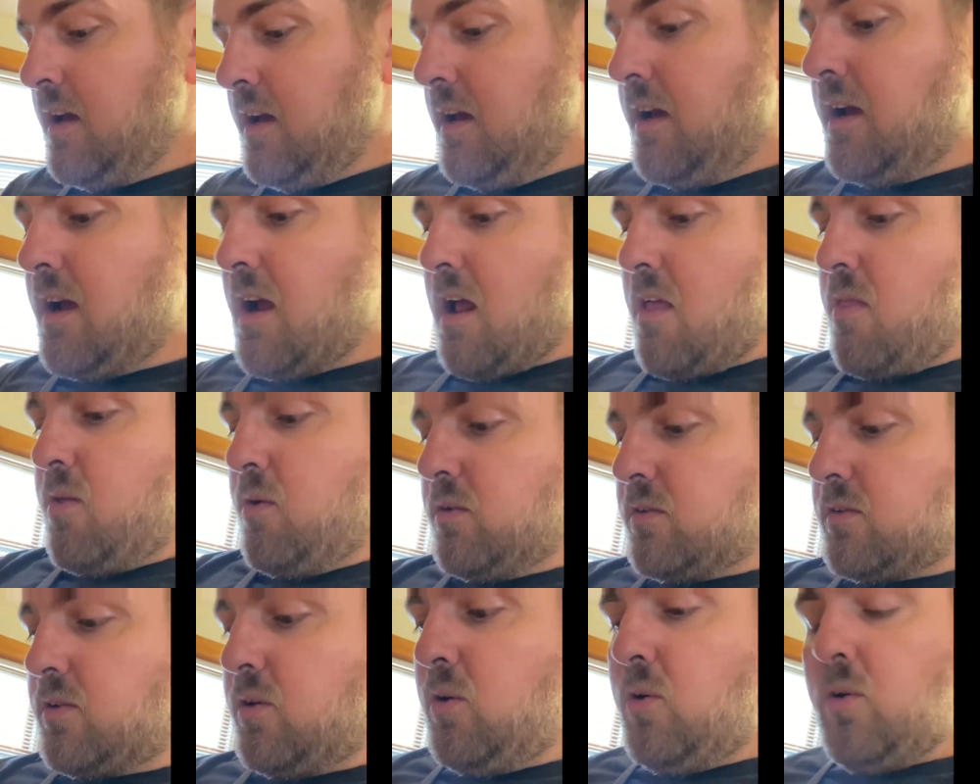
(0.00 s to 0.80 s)
and
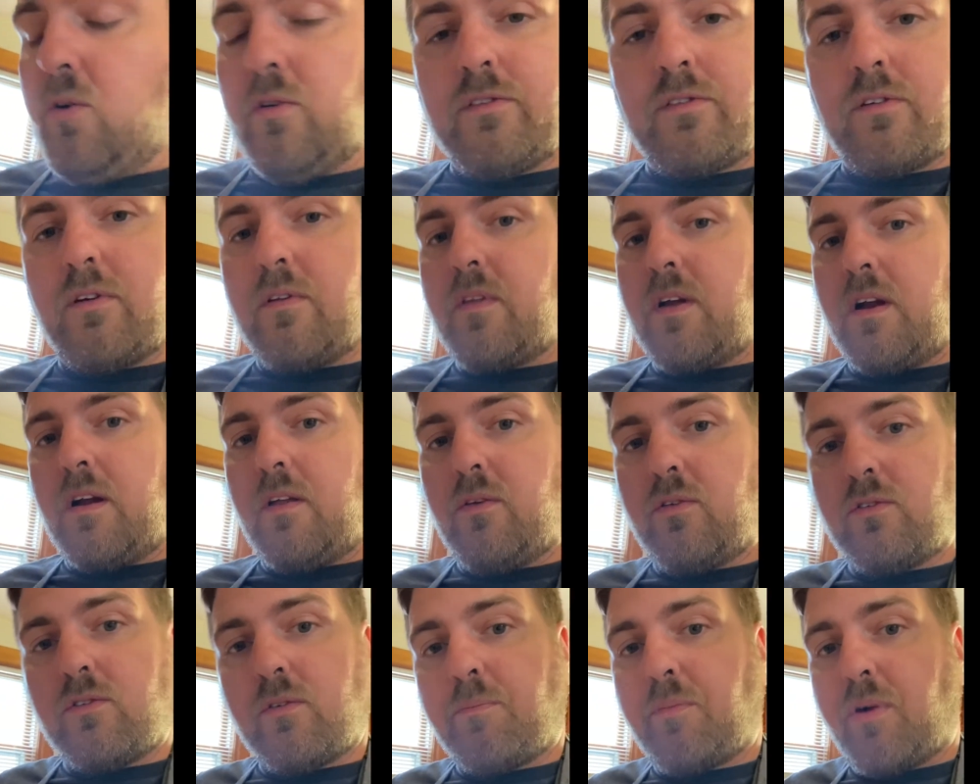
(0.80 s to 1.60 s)
those holes are there,
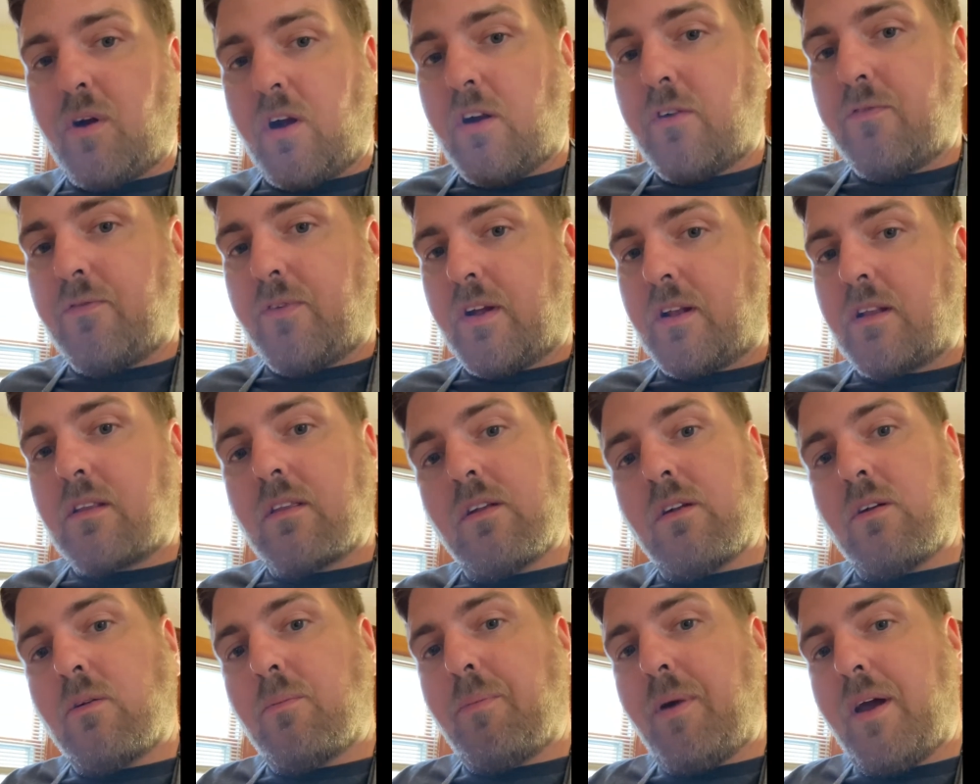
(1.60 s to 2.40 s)
those are perfect
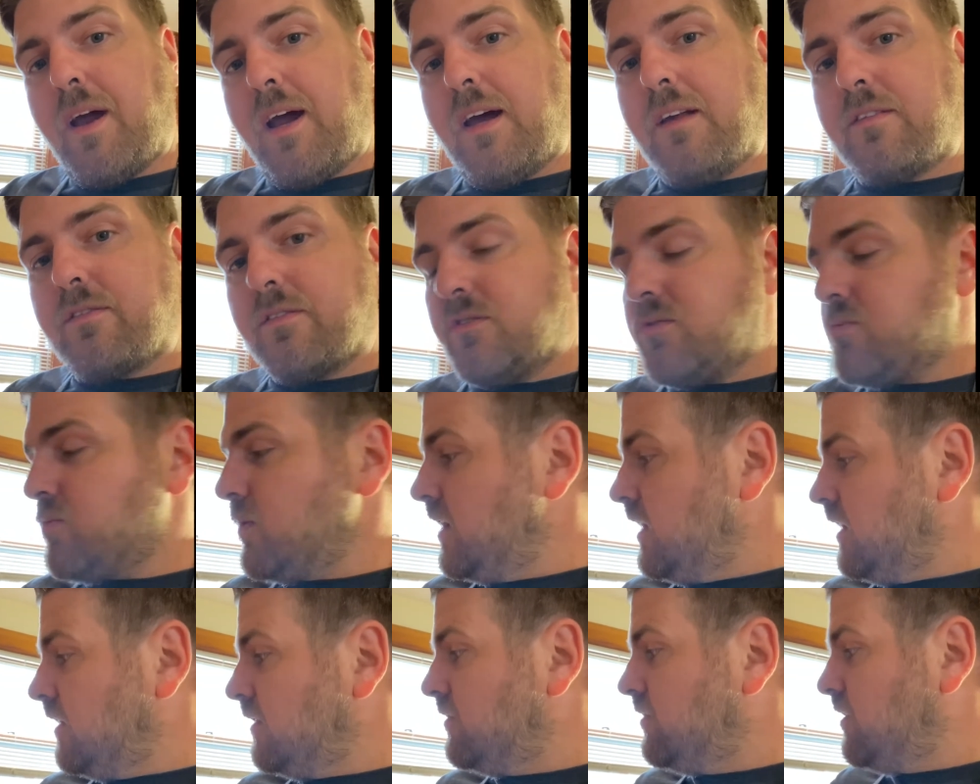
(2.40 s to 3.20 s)
little
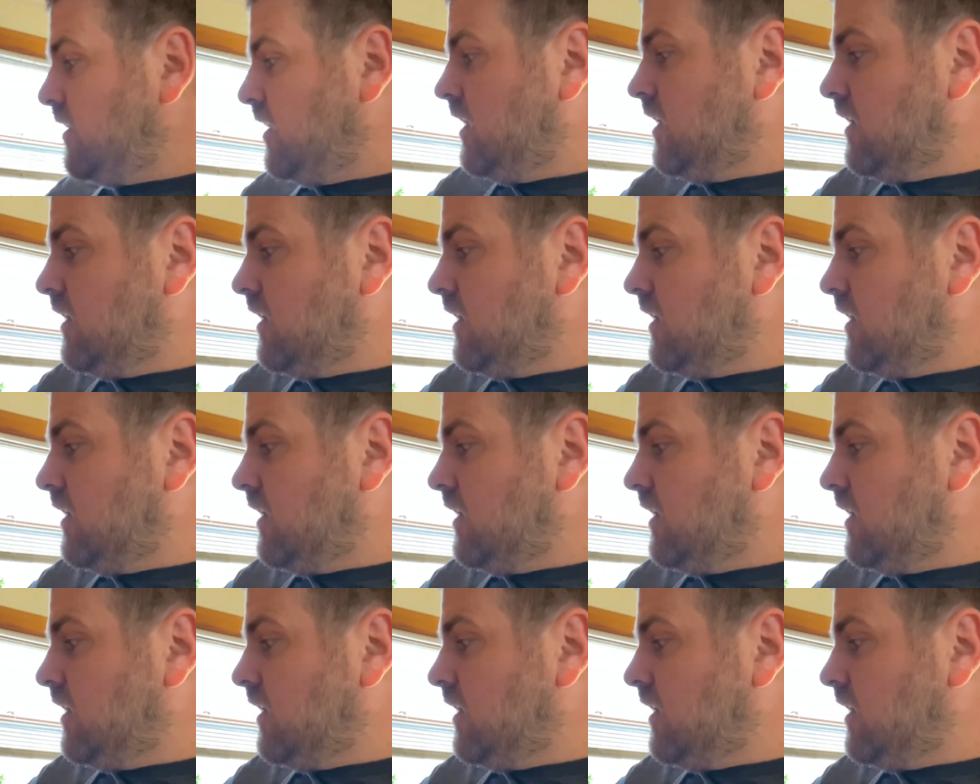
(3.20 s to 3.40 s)
passageways